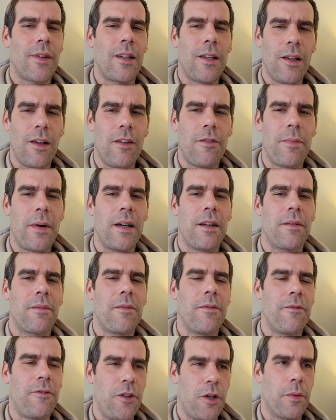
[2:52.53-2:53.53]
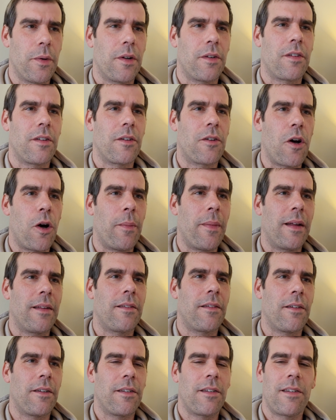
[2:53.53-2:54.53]
a lot of my viewers and
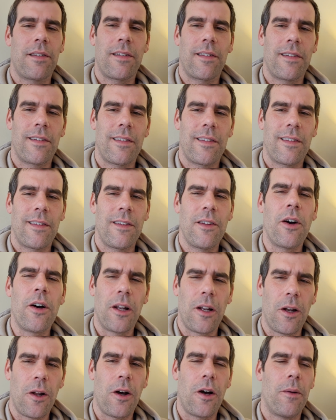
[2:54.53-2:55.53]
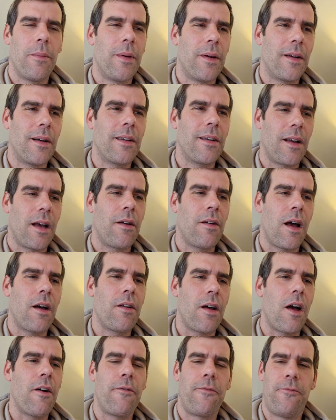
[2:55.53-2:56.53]
commenters, not a lot, but
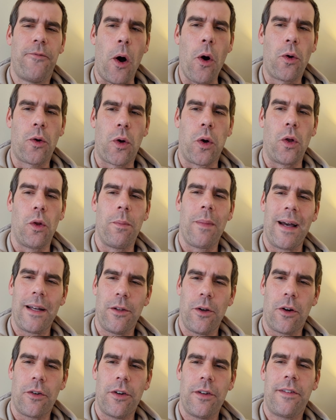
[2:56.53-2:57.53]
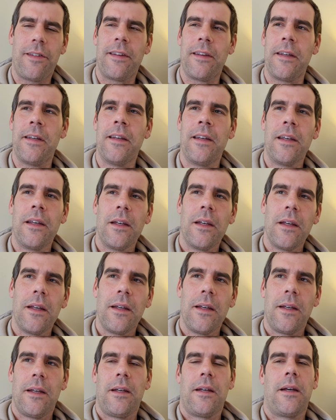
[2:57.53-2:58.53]
a vocal minority,
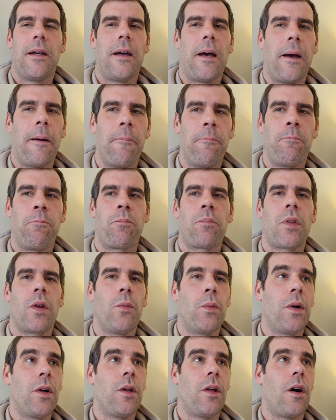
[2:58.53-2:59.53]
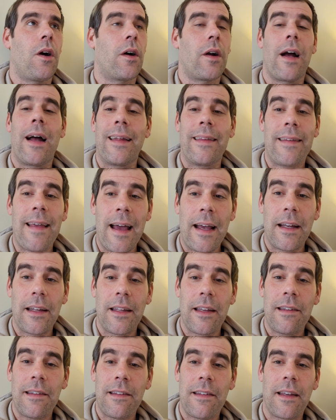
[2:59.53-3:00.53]
are
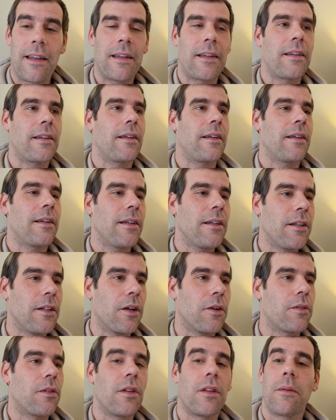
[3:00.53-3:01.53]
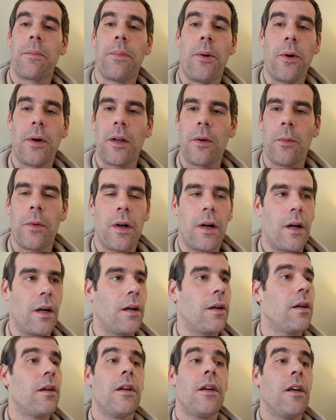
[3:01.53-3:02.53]
antagonistic, to the point
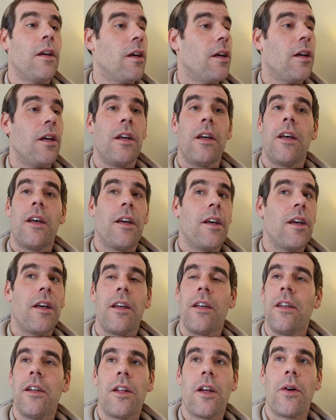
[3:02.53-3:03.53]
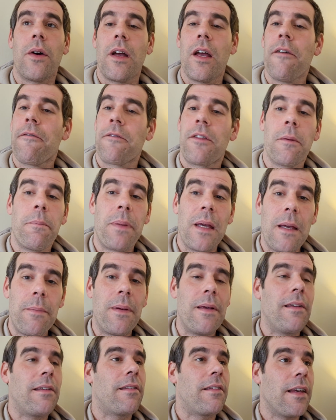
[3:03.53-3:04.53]
where, if the
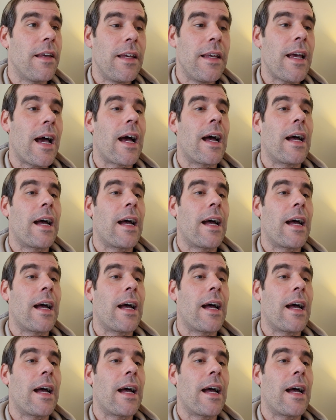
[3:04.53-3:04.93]
BBC